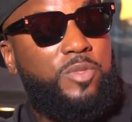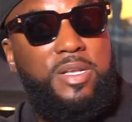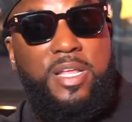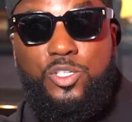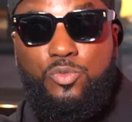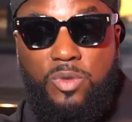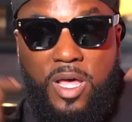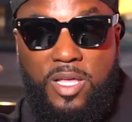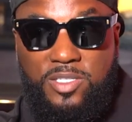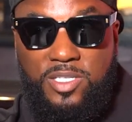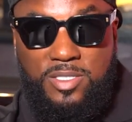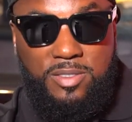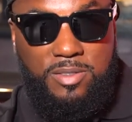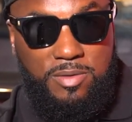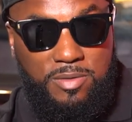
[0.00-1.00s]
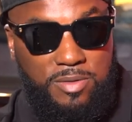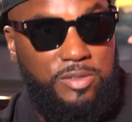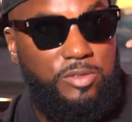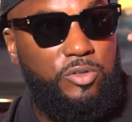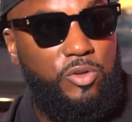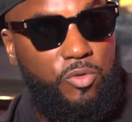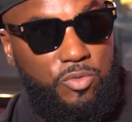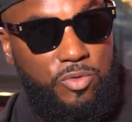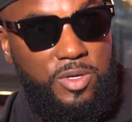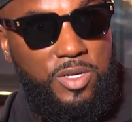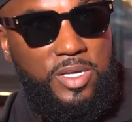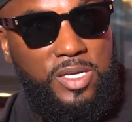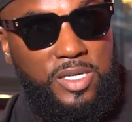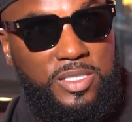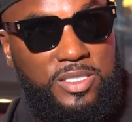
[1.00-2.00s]
And that's when I just, you know,
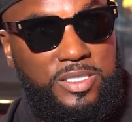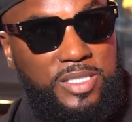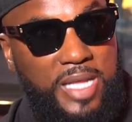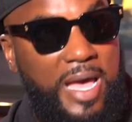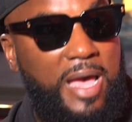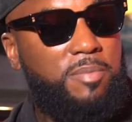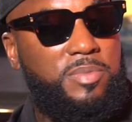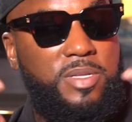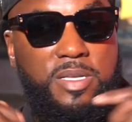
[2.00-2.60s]
Tapped snapped.